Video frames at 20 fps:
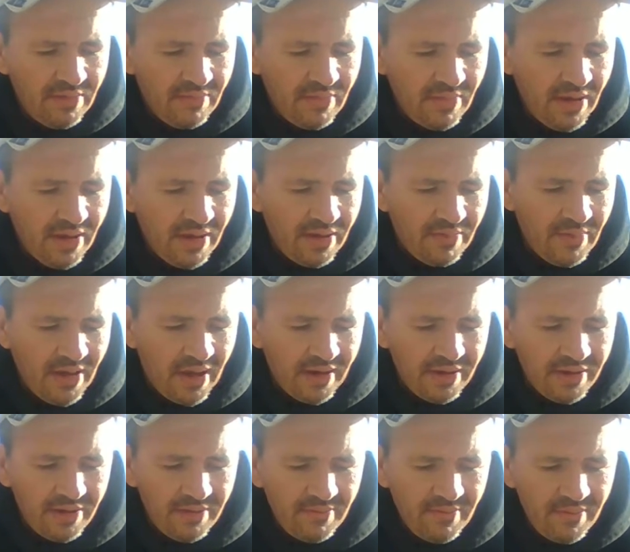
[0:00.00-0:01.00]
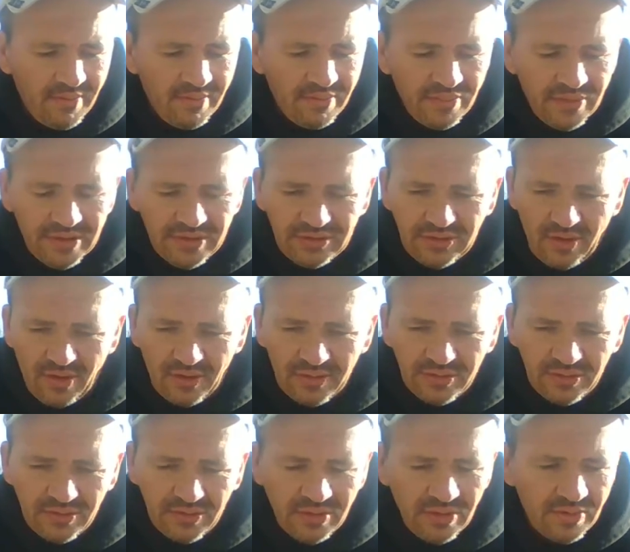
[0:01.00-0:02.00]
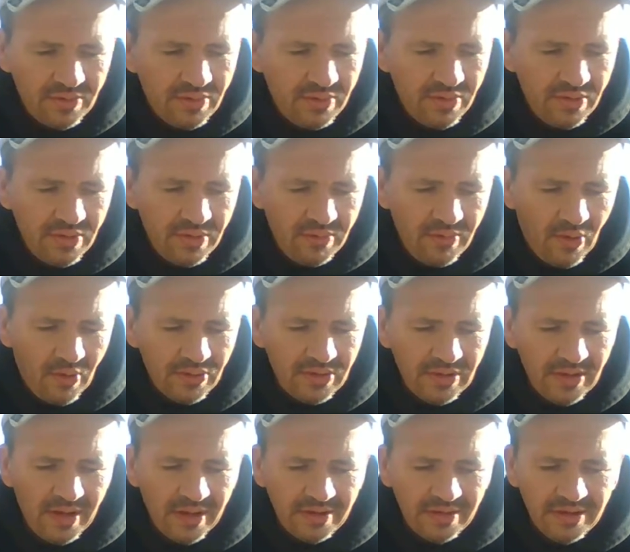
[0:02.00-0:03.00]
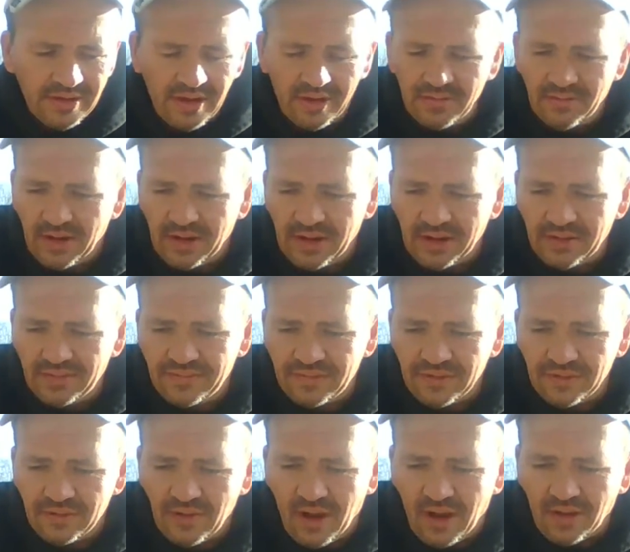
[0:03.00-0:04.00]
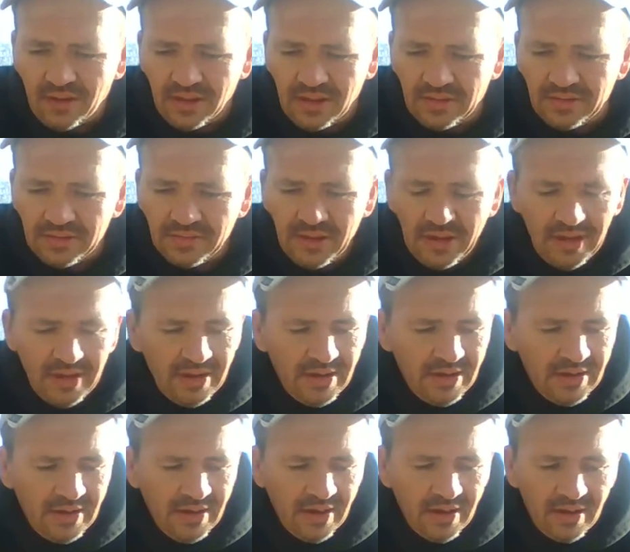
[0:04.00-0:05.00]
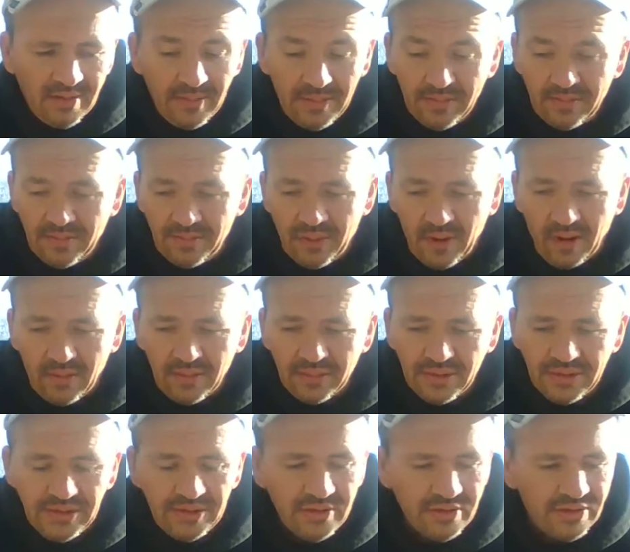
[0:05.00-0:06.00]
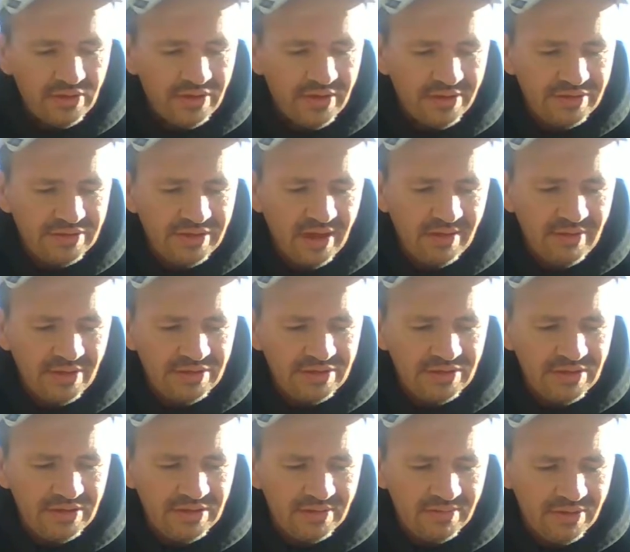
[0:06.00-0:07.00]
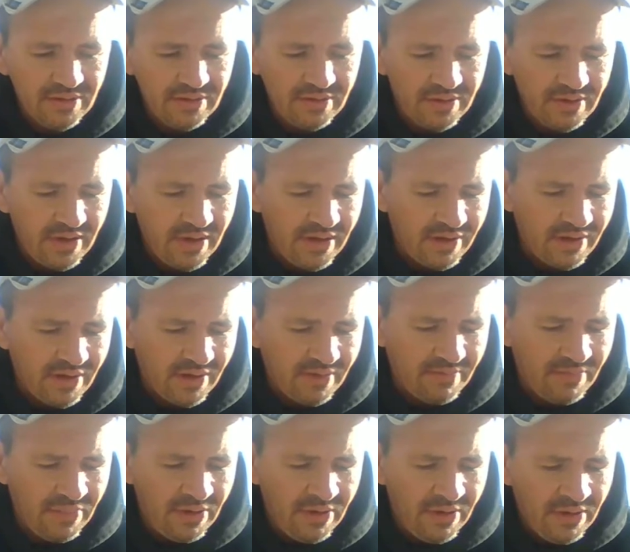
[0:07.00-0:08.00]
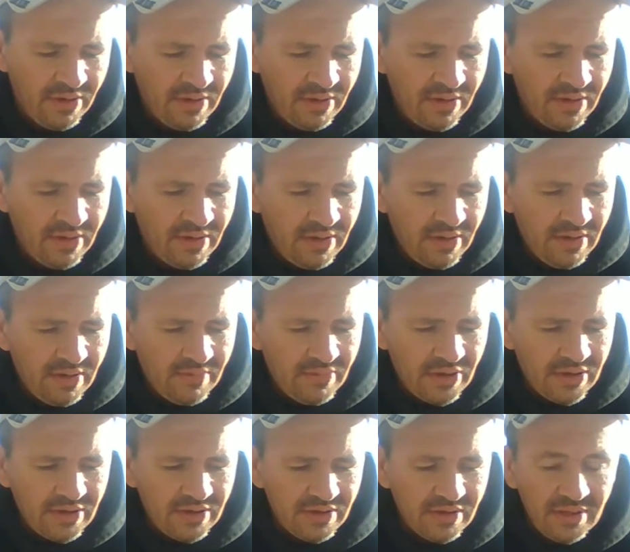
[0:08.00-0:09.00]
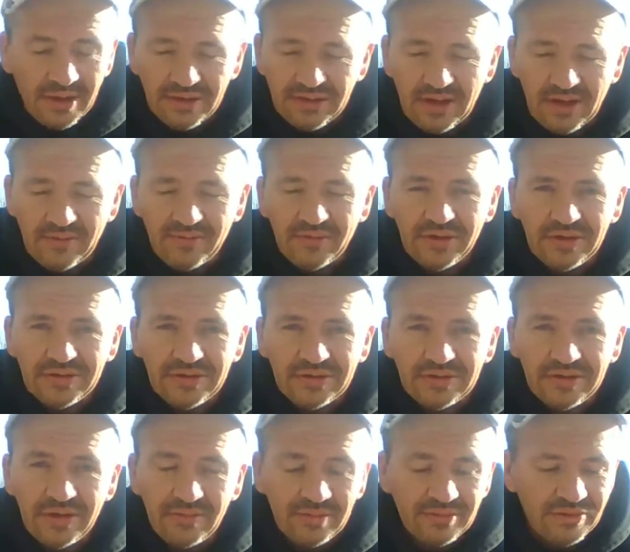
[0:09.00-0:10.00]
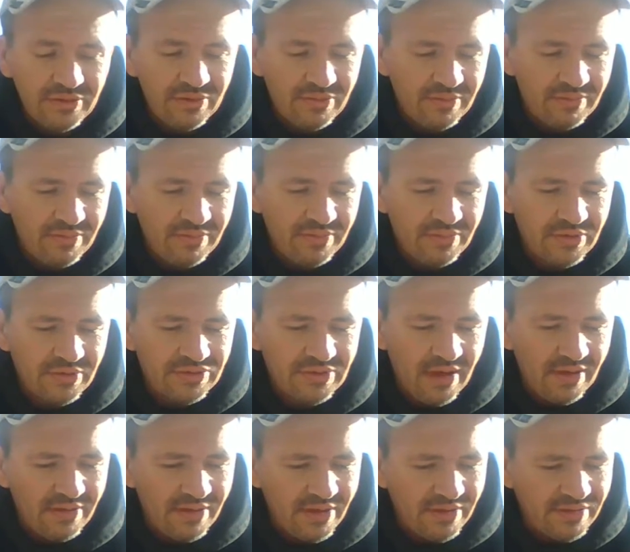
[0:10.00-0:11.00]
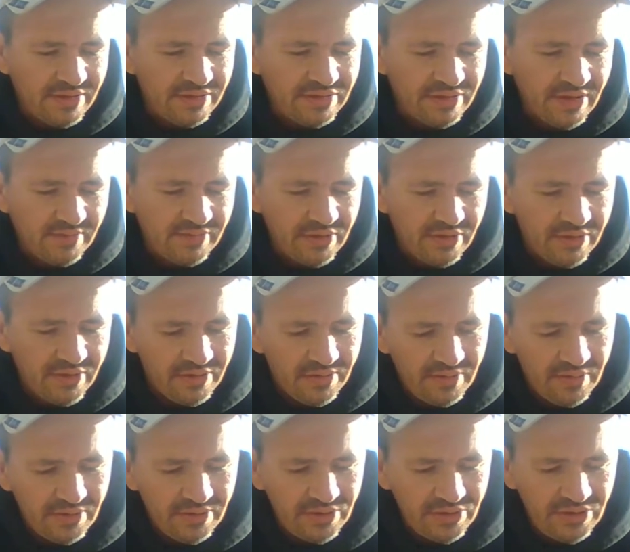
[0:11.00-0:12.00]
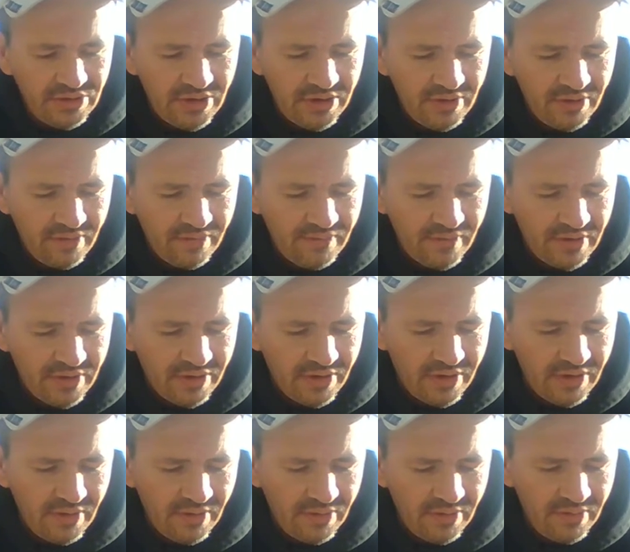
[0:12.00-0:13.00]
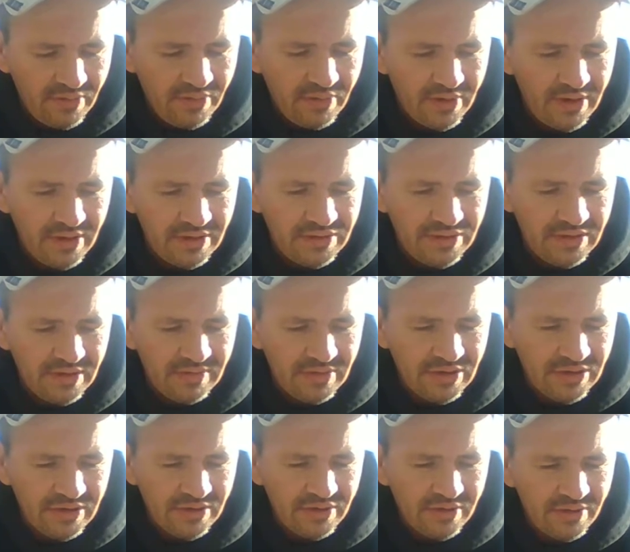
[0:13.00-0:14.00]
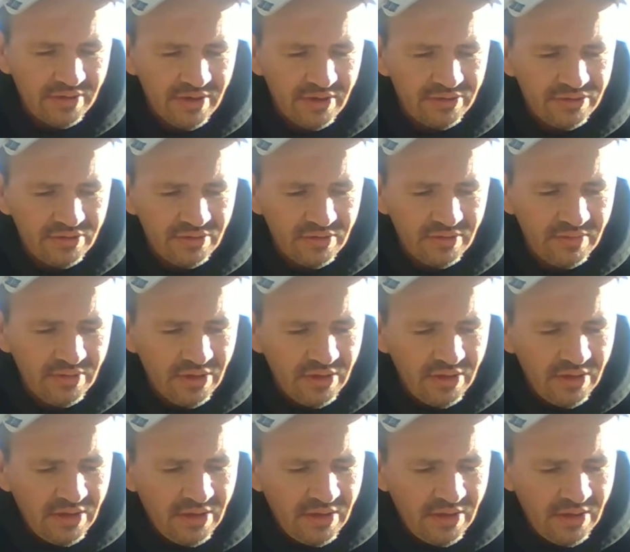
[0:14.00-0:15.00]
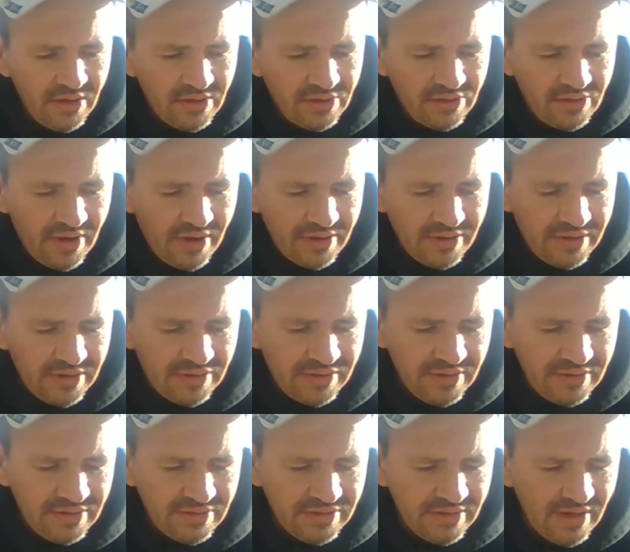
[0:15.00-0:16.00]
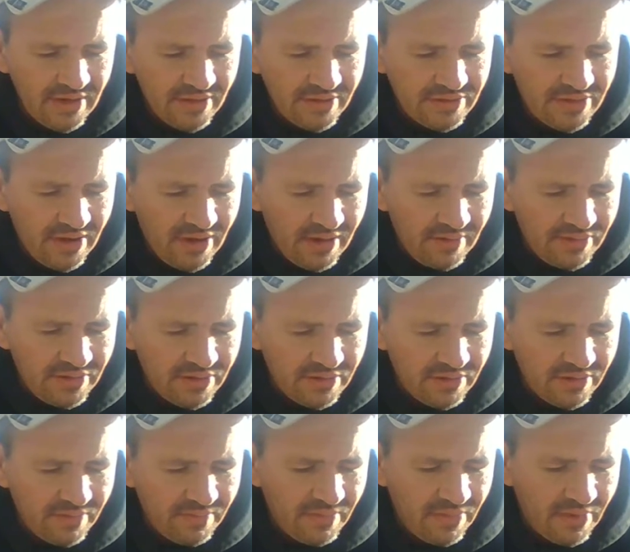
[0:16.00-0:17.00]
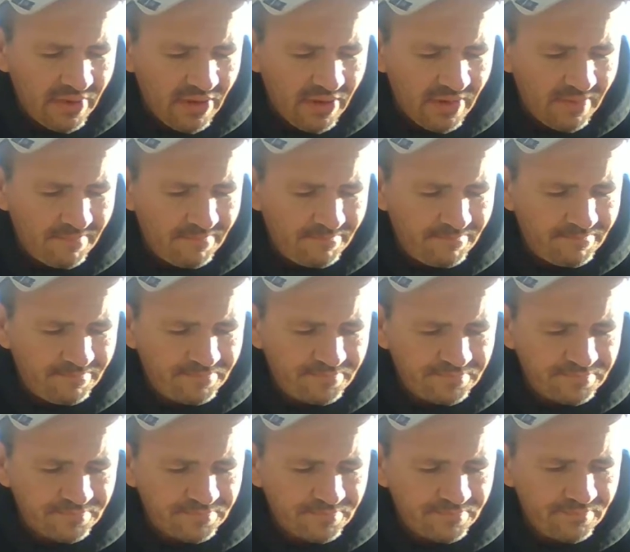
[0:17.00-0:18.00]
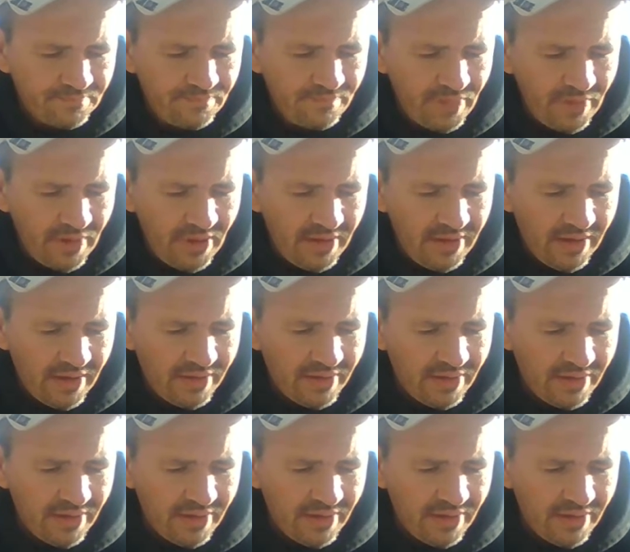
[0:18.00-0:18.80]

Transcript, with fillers: Uh, my These cards will more than likely go to my nephew, all of them. Um, probably here the next time I see him. And um, because, unless I forget to give them to him. Because I'll lay these up here on a shelf. And uh, when I see him again, they'll go to him. I'm trying to get these out of the top here. Um, and...